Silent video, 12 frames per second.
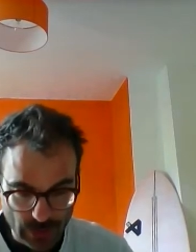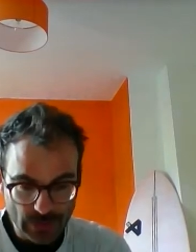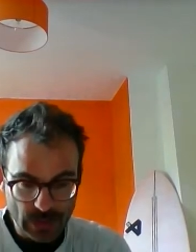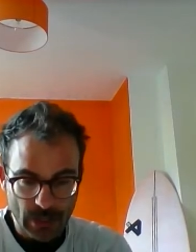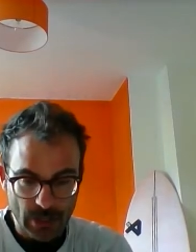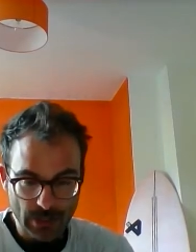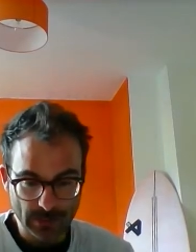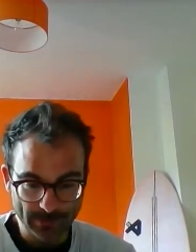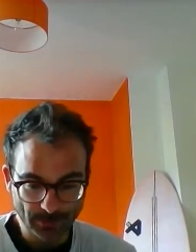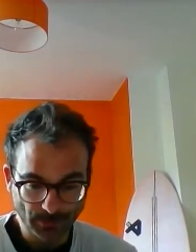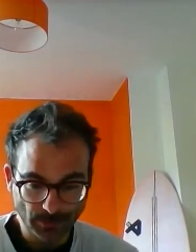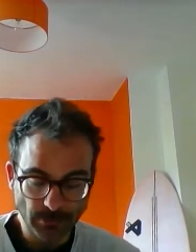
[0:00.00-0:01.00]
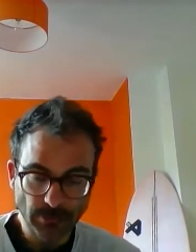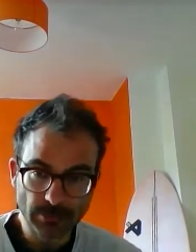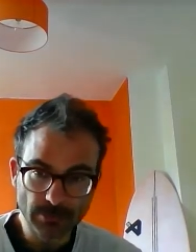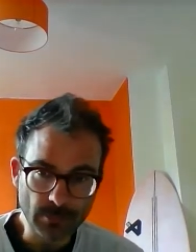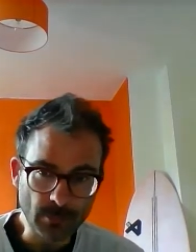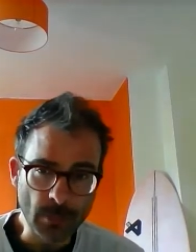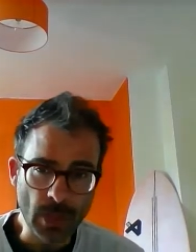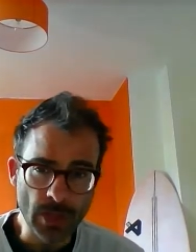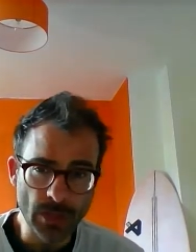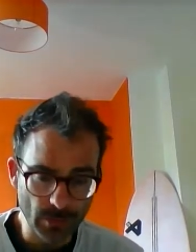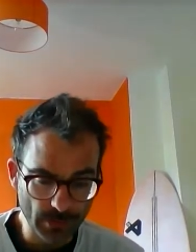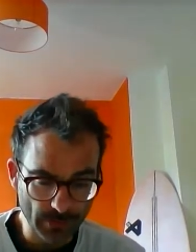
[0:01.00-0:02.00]
have done
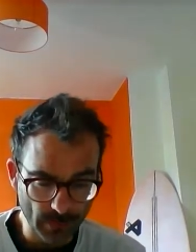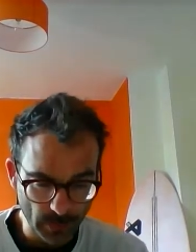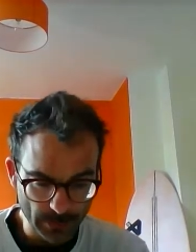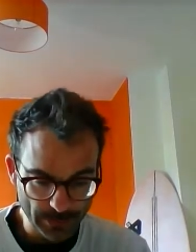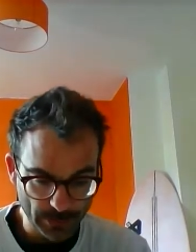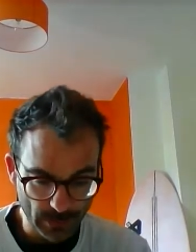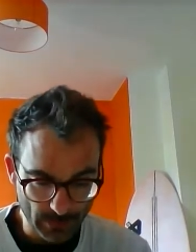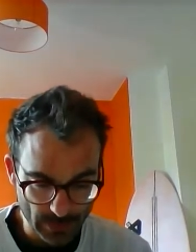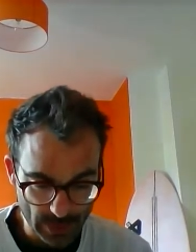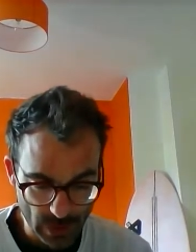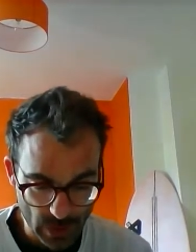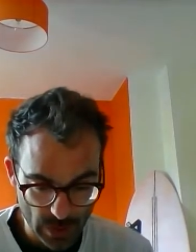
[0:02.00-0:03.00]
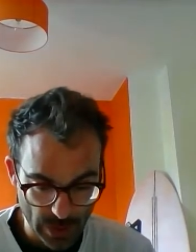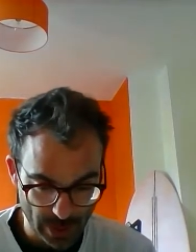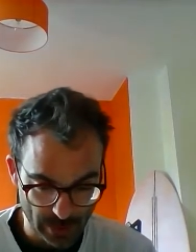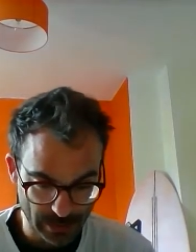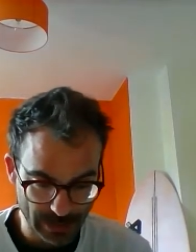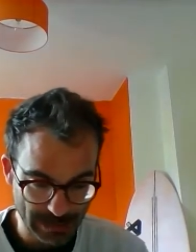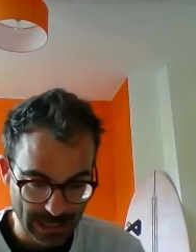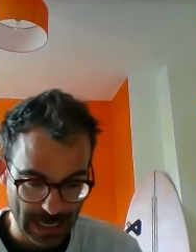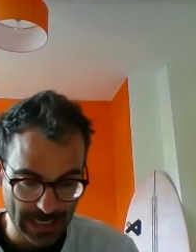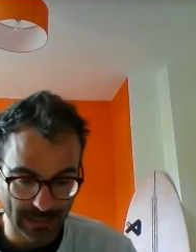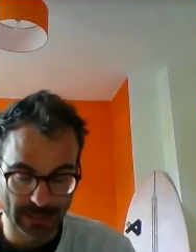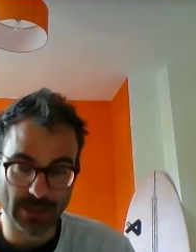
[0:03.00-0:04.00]
the reforms from
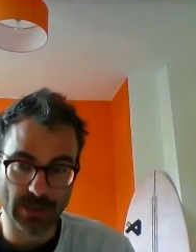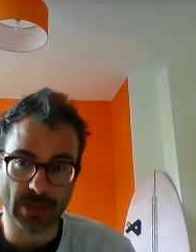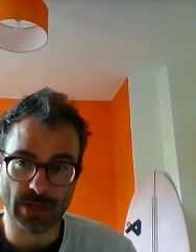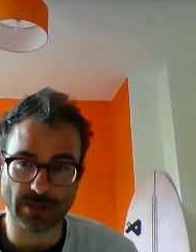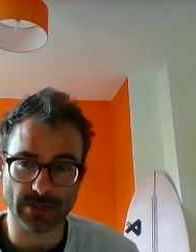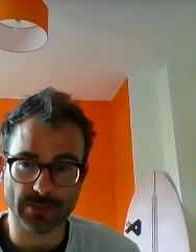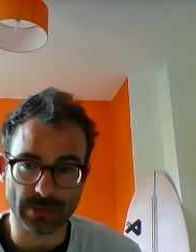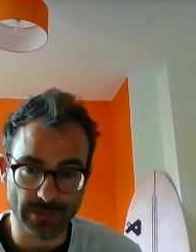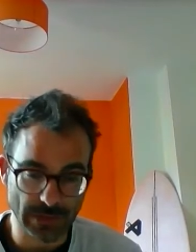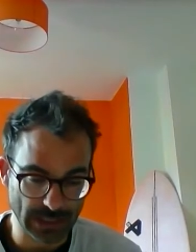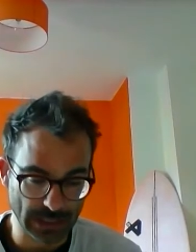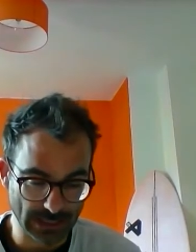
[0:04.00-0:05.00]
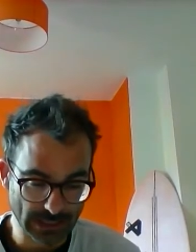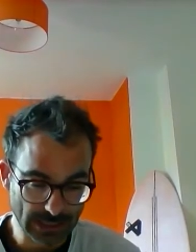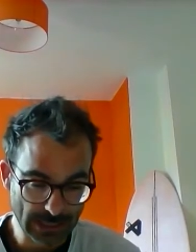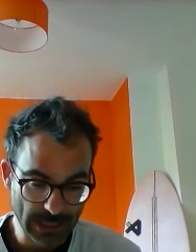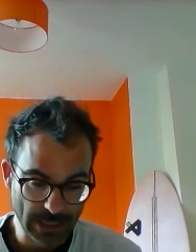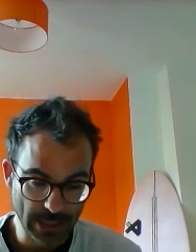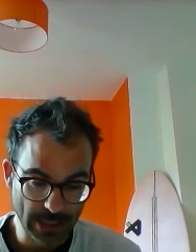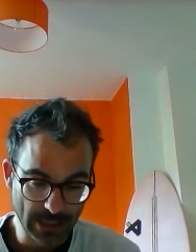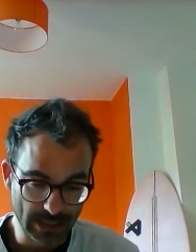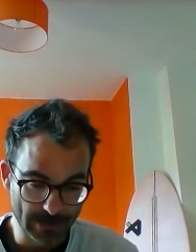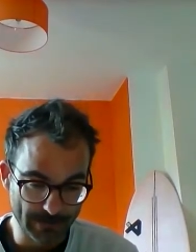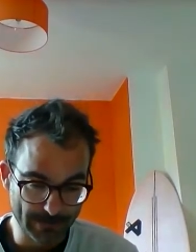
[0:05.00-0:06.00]
2010 to 2015
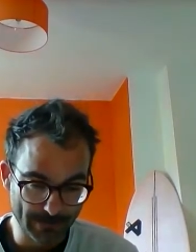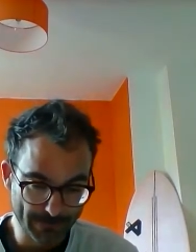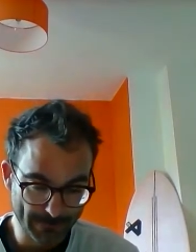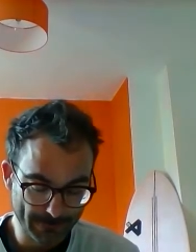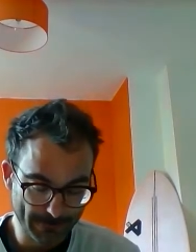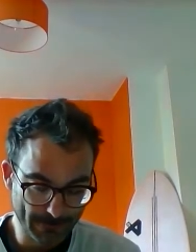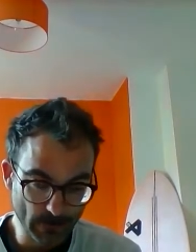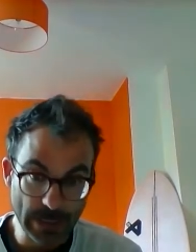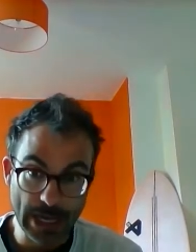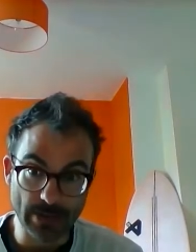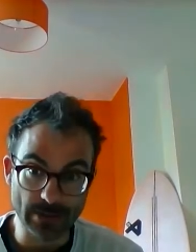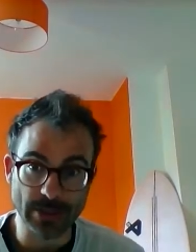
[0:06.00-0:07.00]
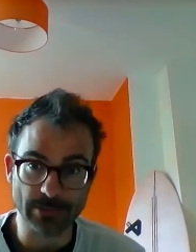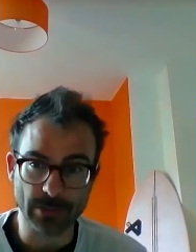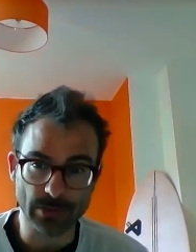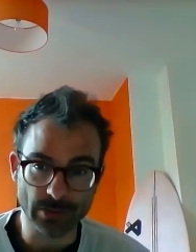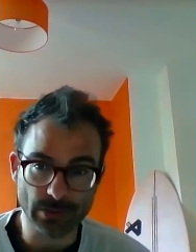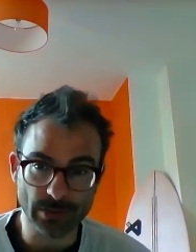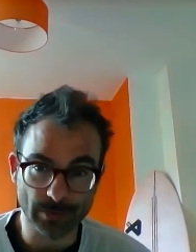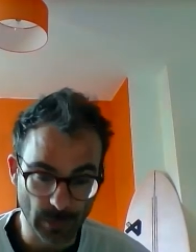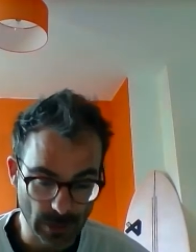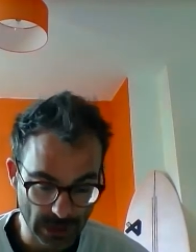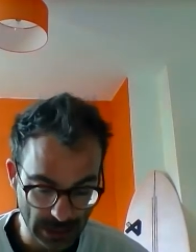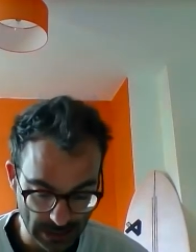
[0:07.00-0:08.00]
without devolution.
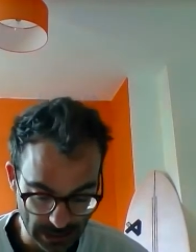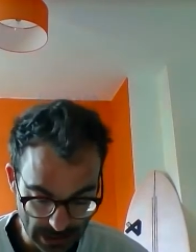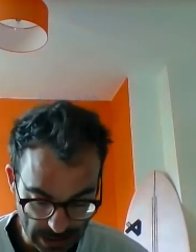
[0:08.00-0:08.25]
Okay.